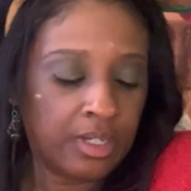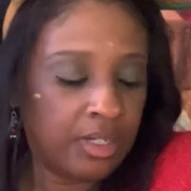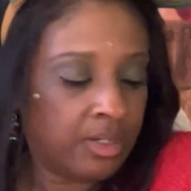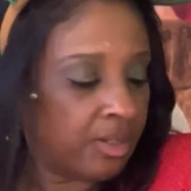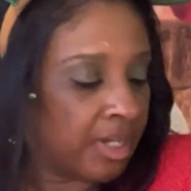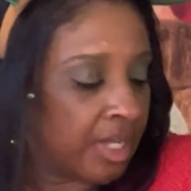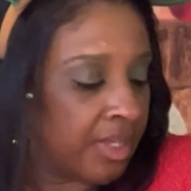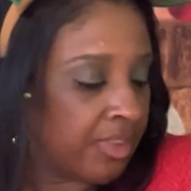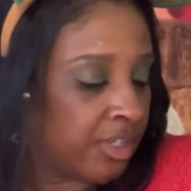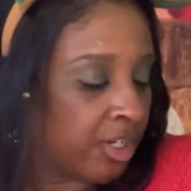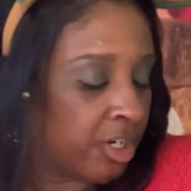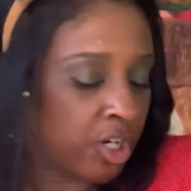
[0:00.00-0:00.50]

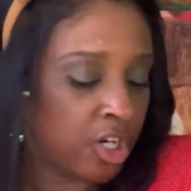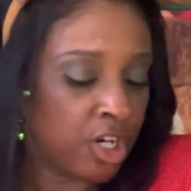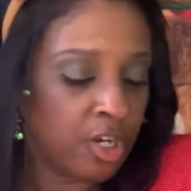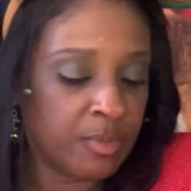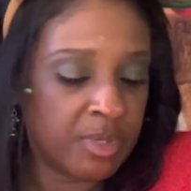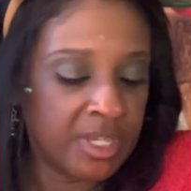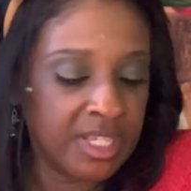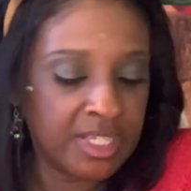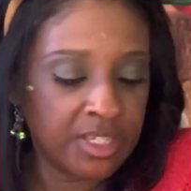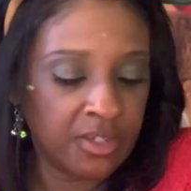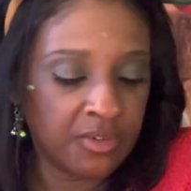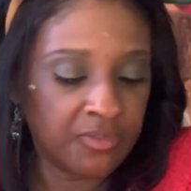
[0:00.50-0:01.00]
Got the
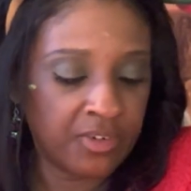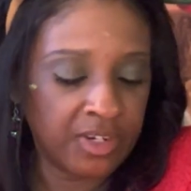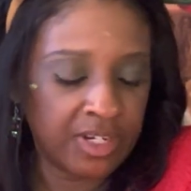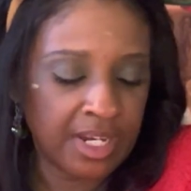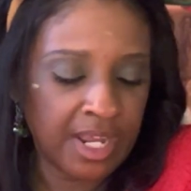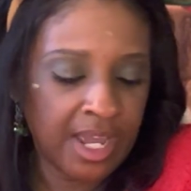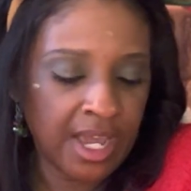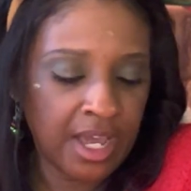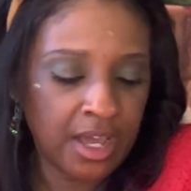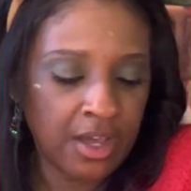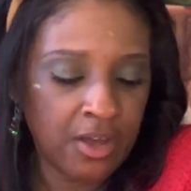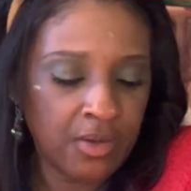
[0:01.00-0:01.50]
Hermit. So for
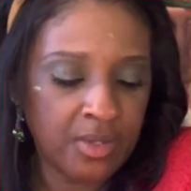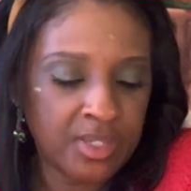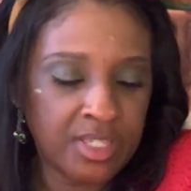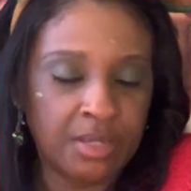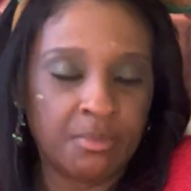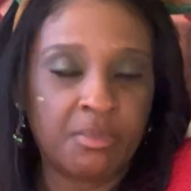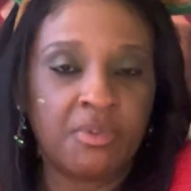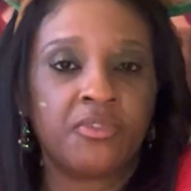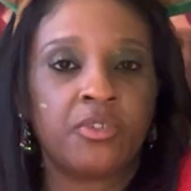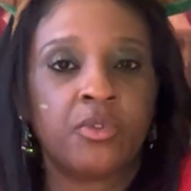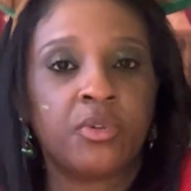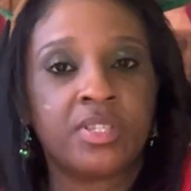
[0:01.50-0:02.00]
now, some
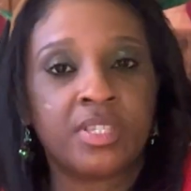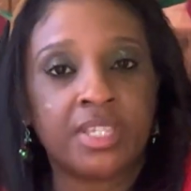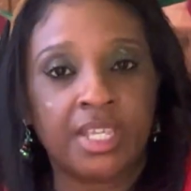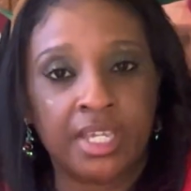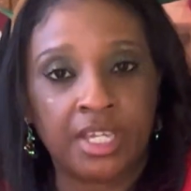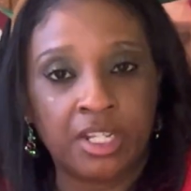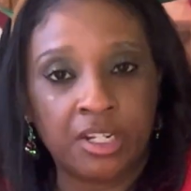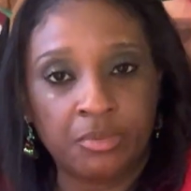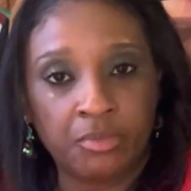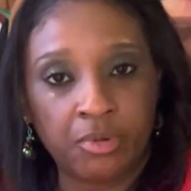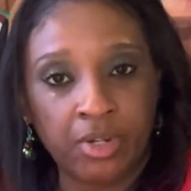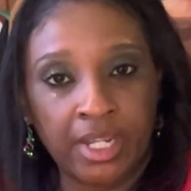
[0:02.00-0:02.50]
of you are
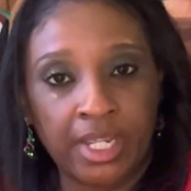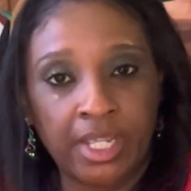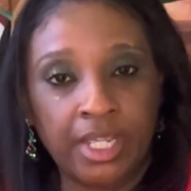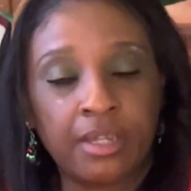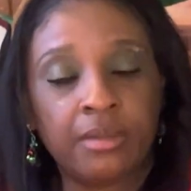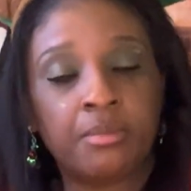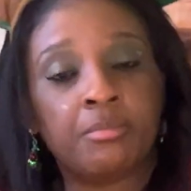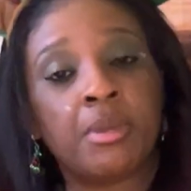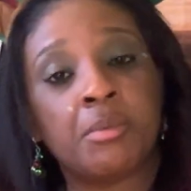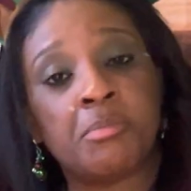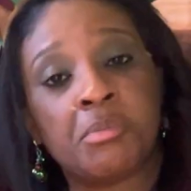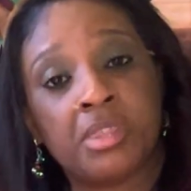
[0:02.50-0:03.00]
taking a
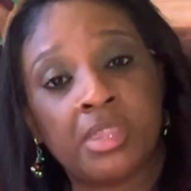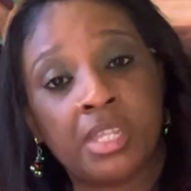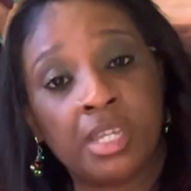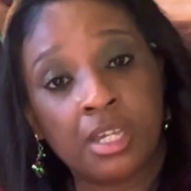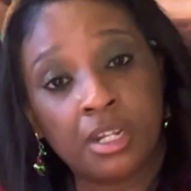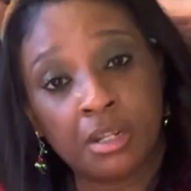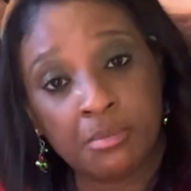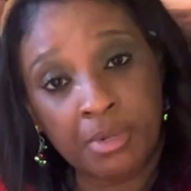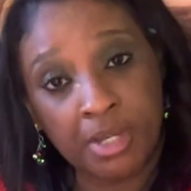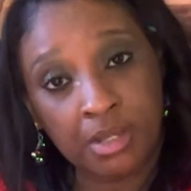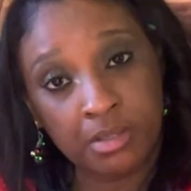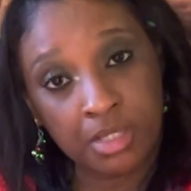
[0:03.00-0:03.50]
break, maybe thinking
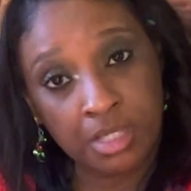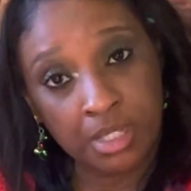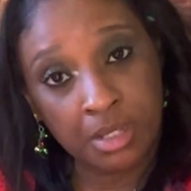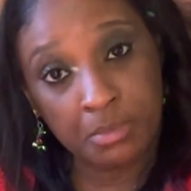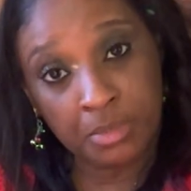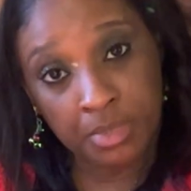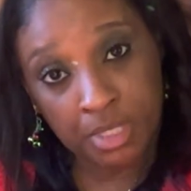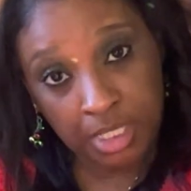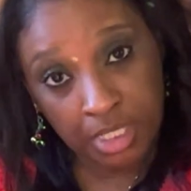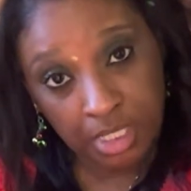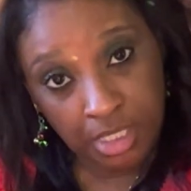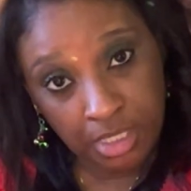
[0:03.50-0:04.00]
about
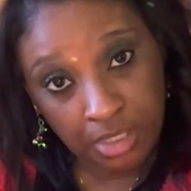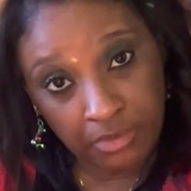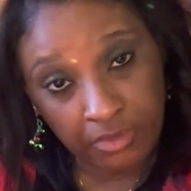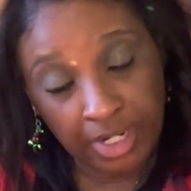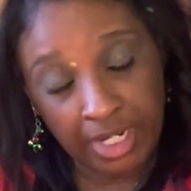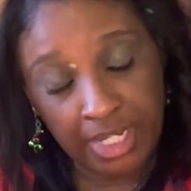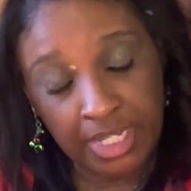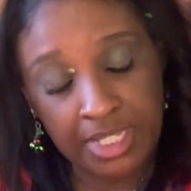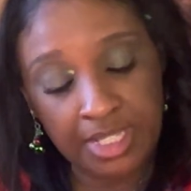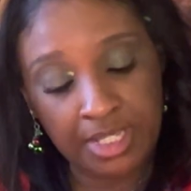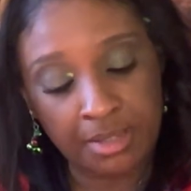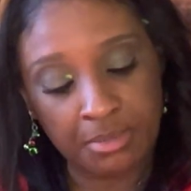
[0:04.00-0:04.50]
something,
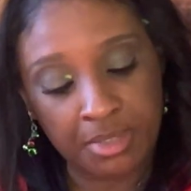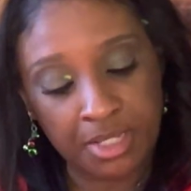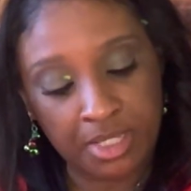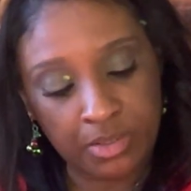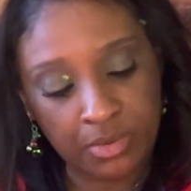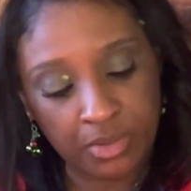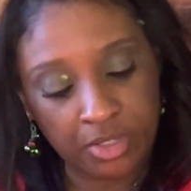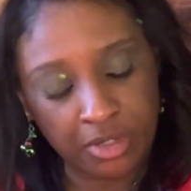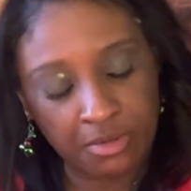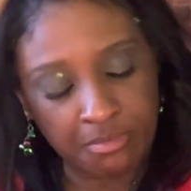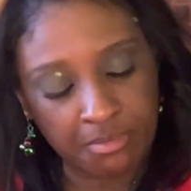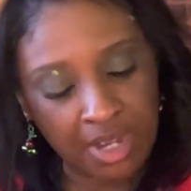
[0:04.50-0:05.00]
right? Something's
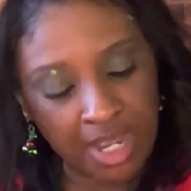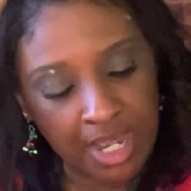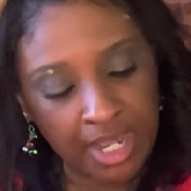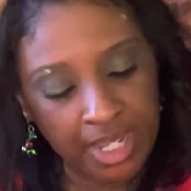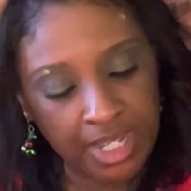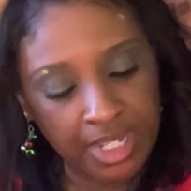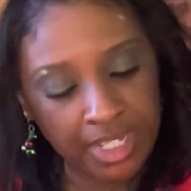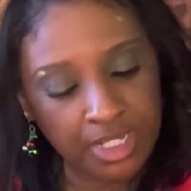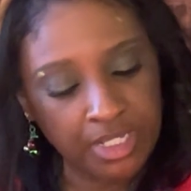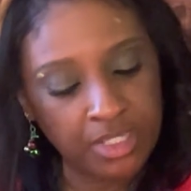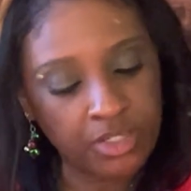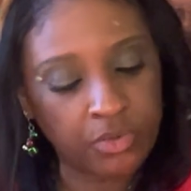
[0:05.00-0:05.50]
on your
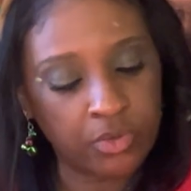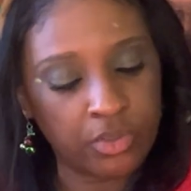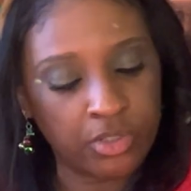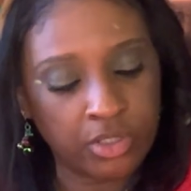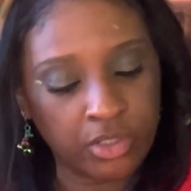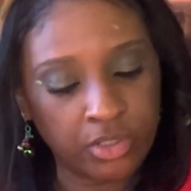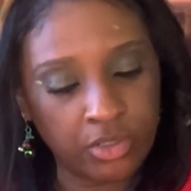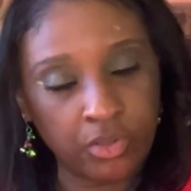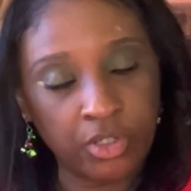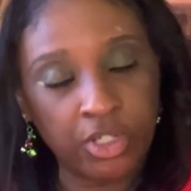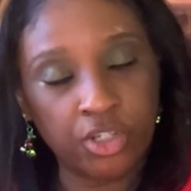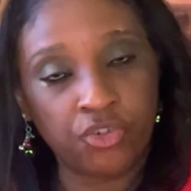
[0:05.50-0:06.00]
mind, doing a
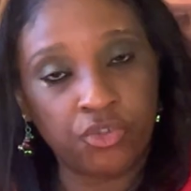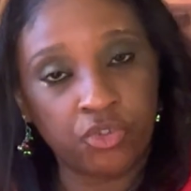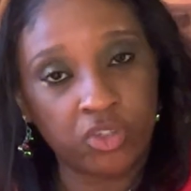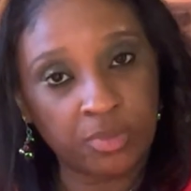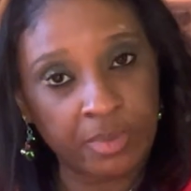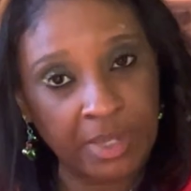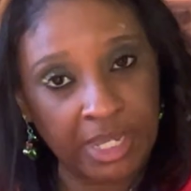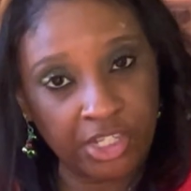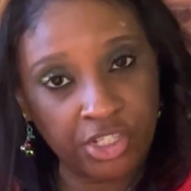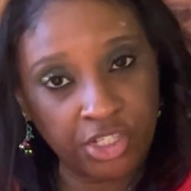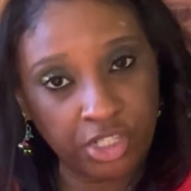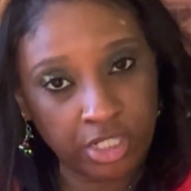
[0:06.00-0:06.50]
little
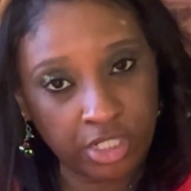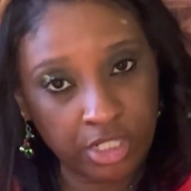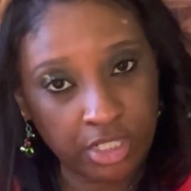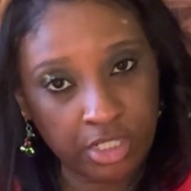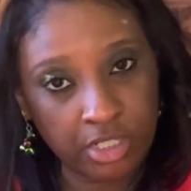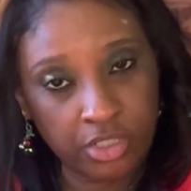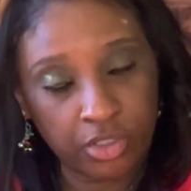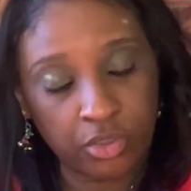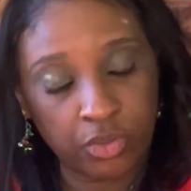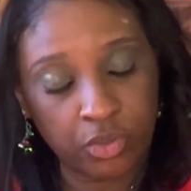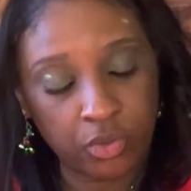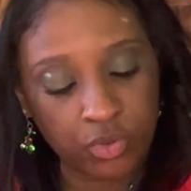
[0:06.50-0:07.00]
introspection, a
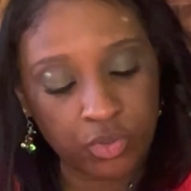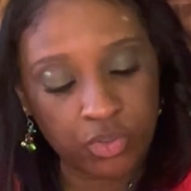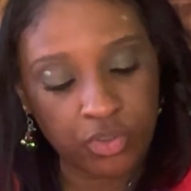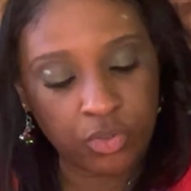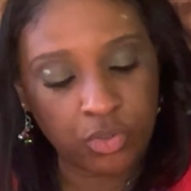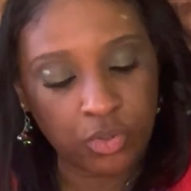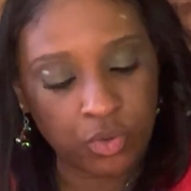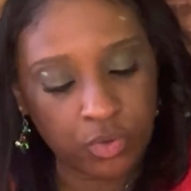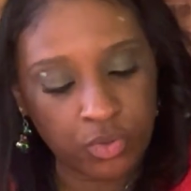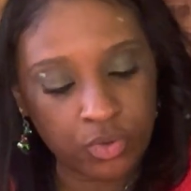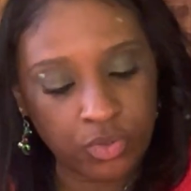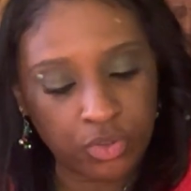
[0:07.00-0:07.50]
little
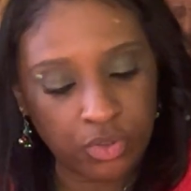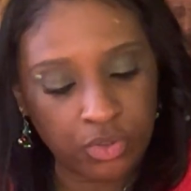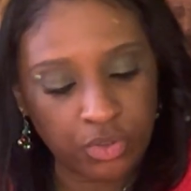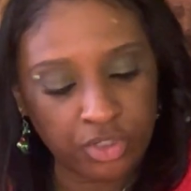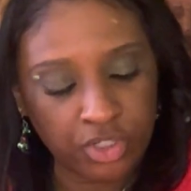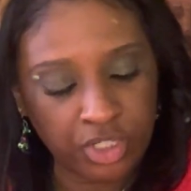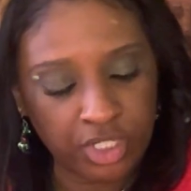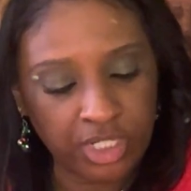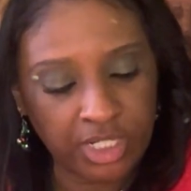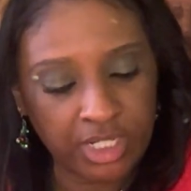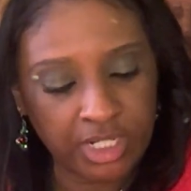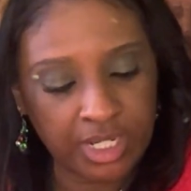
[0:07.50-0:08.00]
soul
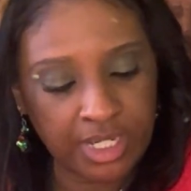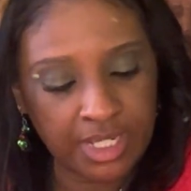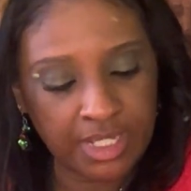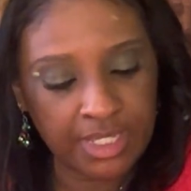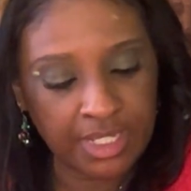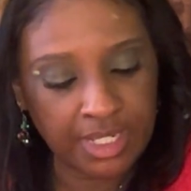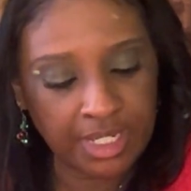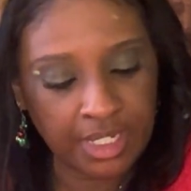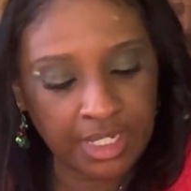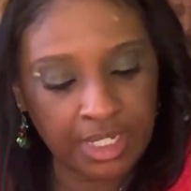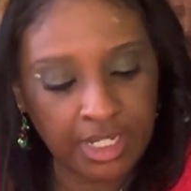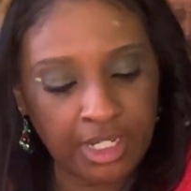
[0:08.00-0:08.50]
searching. I
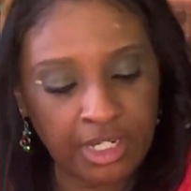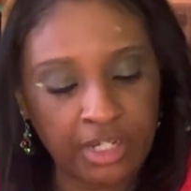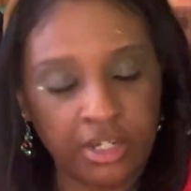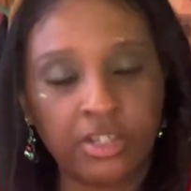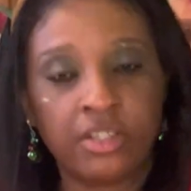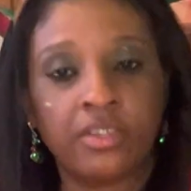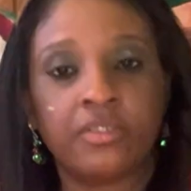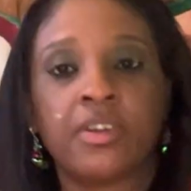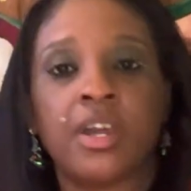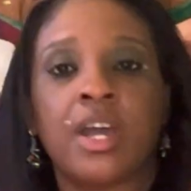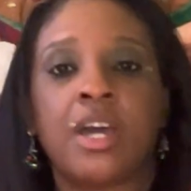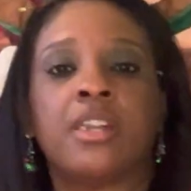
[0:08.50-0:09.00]
see here.
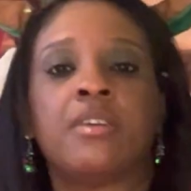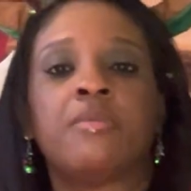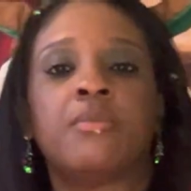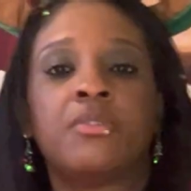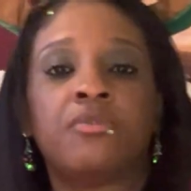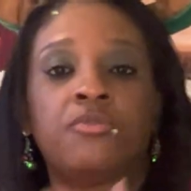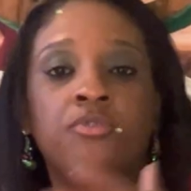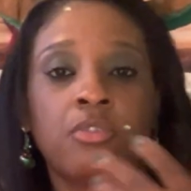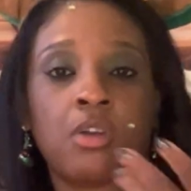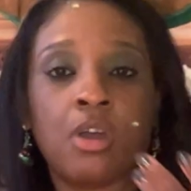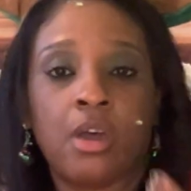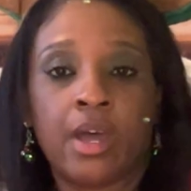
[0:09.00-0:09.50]
You're kind of
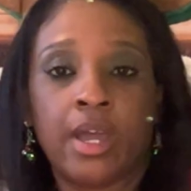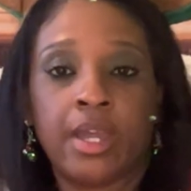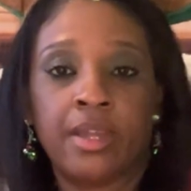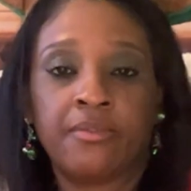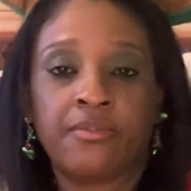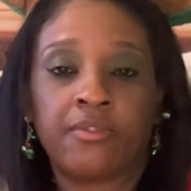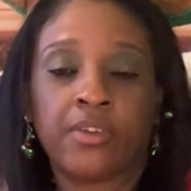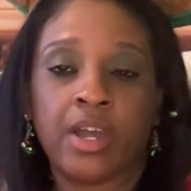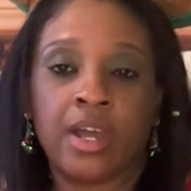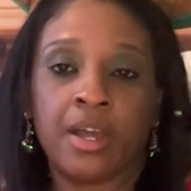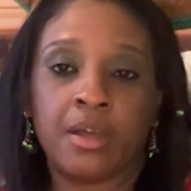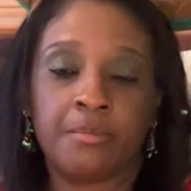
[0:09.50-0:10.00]
withdrawing
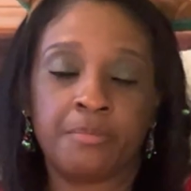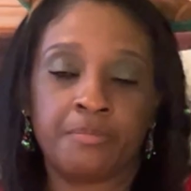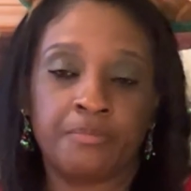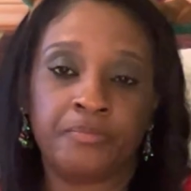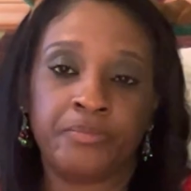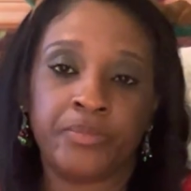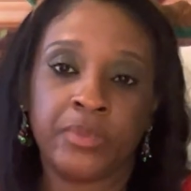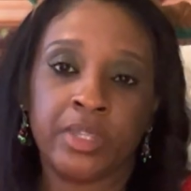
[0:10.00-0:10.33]
from